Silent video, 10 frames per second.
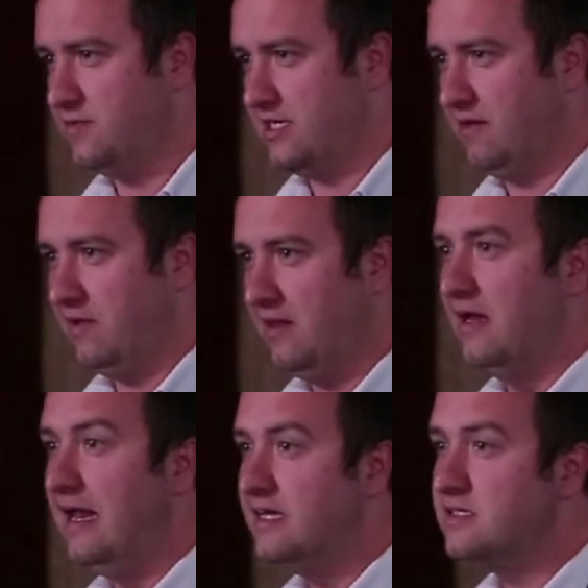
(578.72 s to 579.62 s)
to myself,
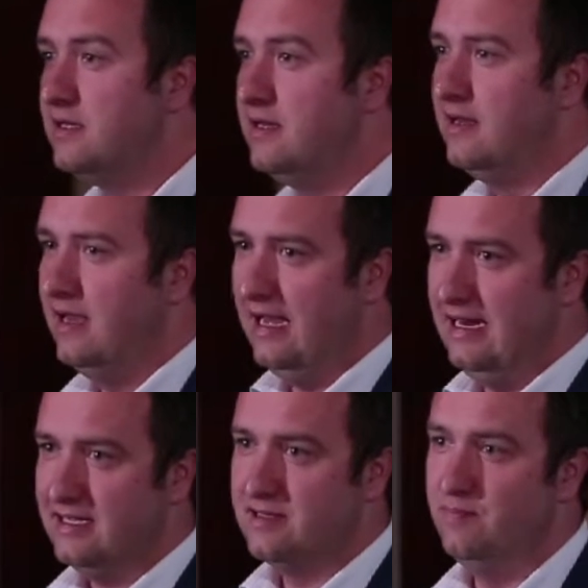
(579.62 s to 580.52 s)
nonetheless,
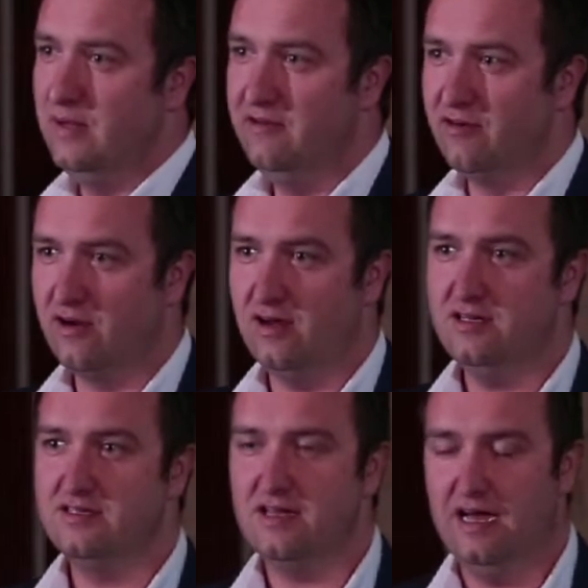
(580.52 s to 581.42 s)
Alex, believe it or
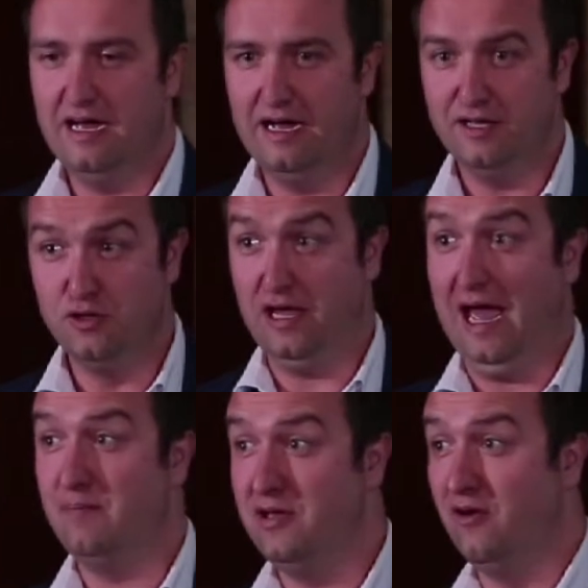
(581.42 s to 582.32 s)
not, you
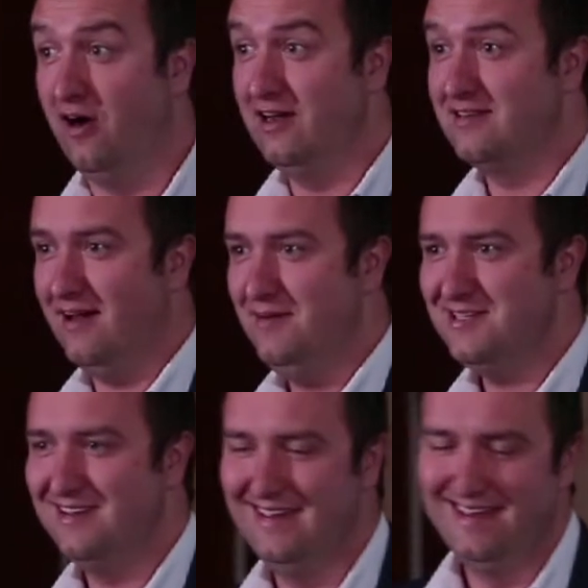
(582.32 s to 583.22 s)
can be wrong at
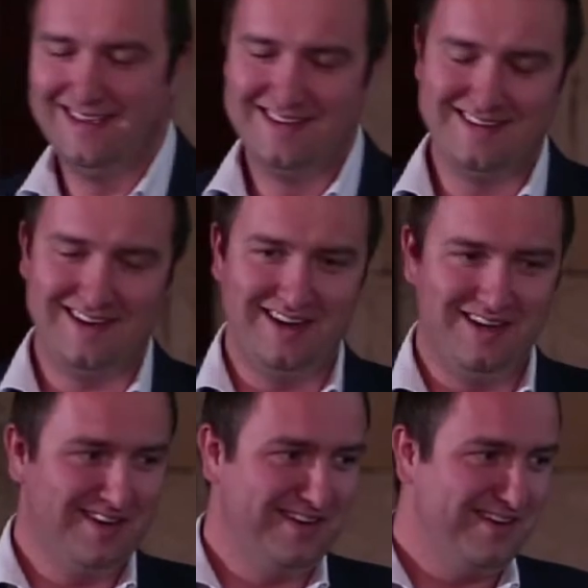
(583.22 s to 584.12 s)
times.
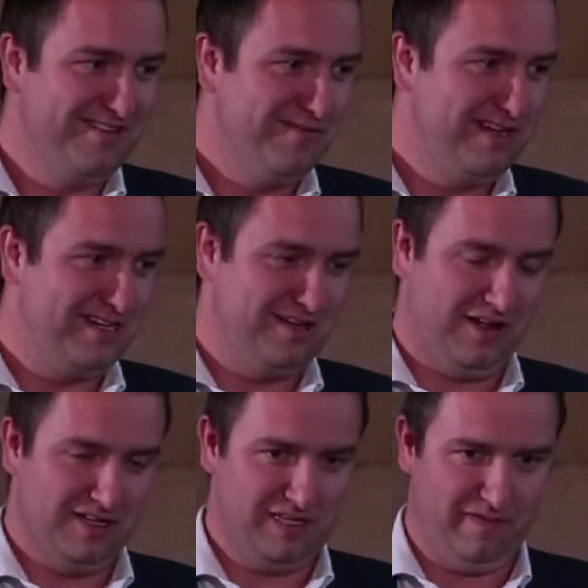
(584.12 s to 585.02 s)
So we did the
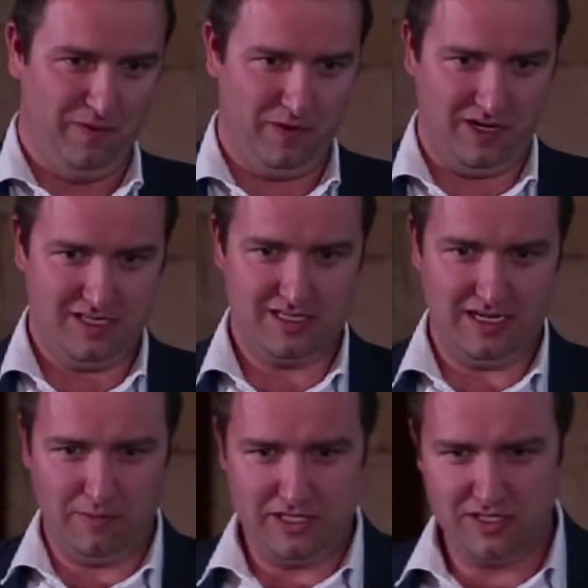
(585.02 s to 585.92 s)
Aussie forecast. So
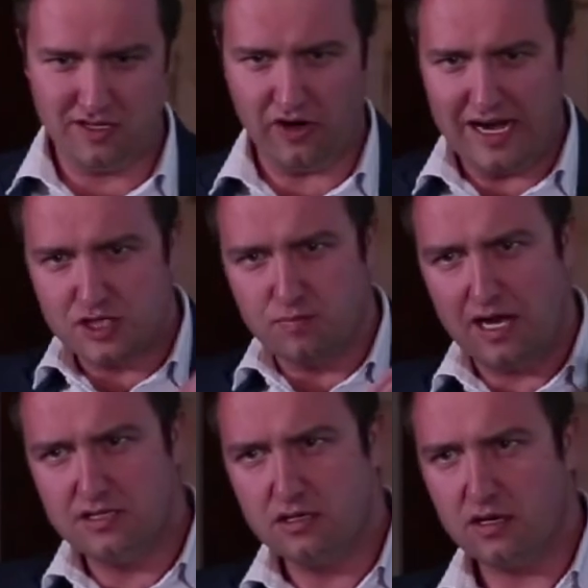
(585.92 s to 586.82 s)
I went to the greatest
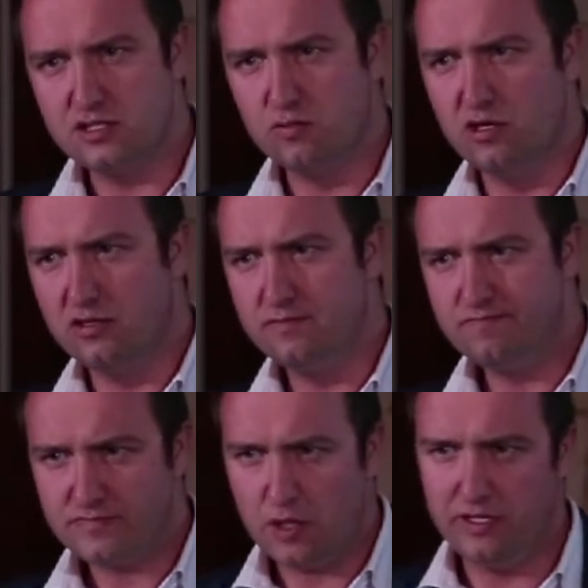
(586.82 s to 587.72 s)
minds across the world,
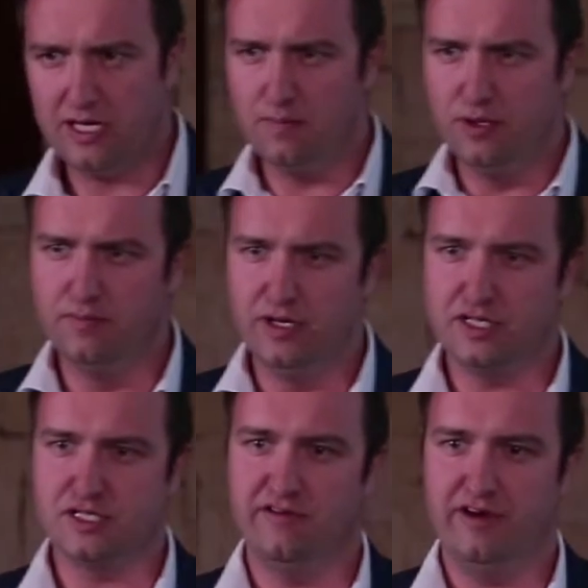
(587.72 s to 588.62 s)
and we did a
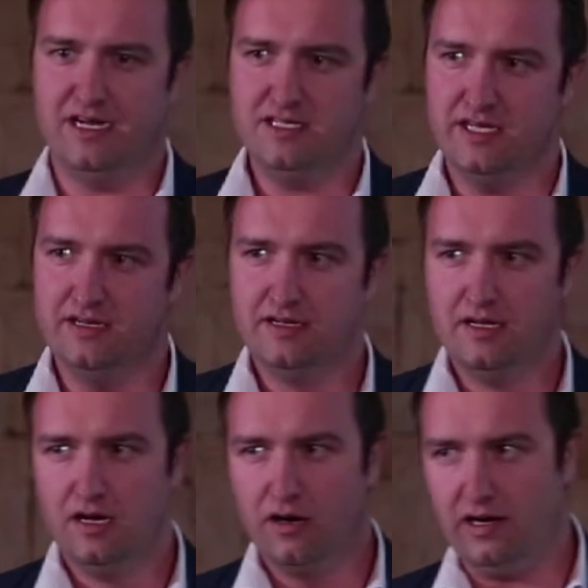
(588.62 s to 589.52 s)
Bloomberg survey, and I said,
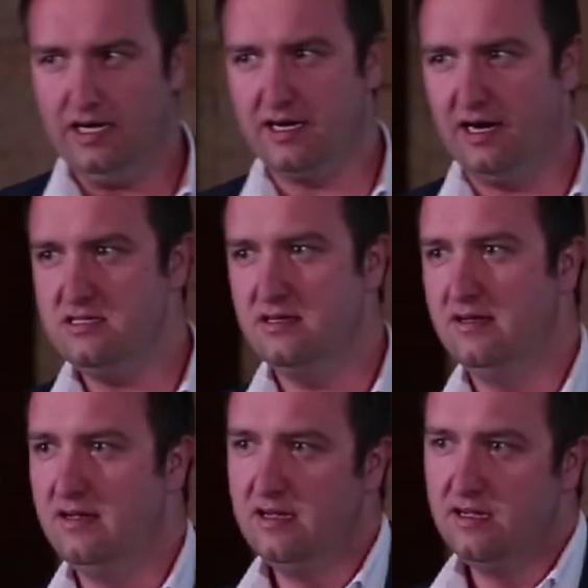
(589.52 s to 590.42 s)
all right, guys,
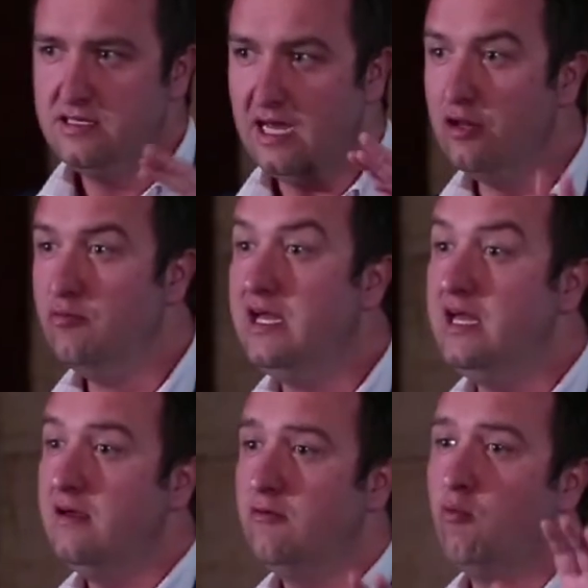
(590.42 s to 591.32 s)
tell
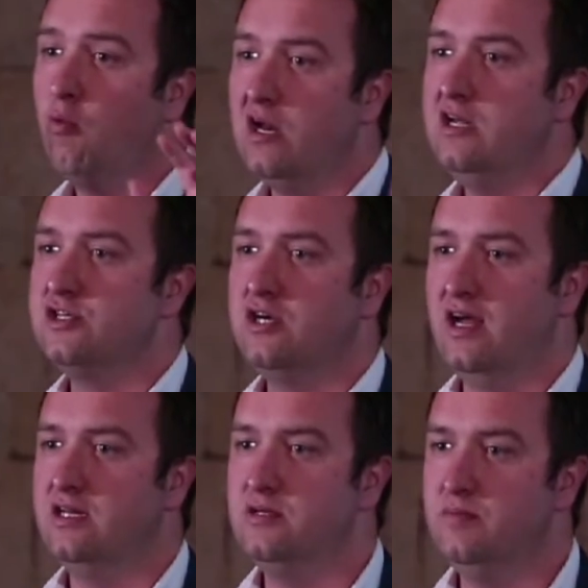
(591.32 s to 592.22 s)
me what is
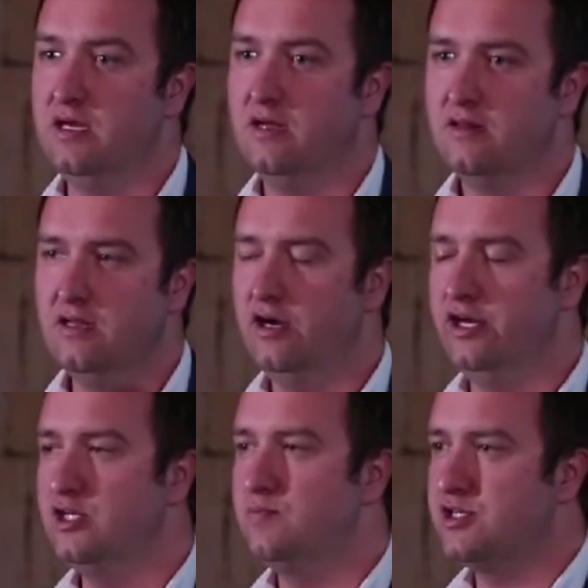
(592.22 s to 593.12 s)
going to be the
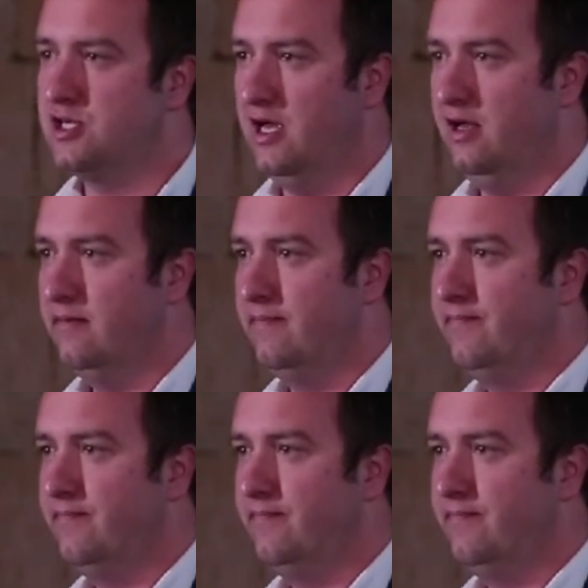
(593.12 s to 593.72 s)
earnings per share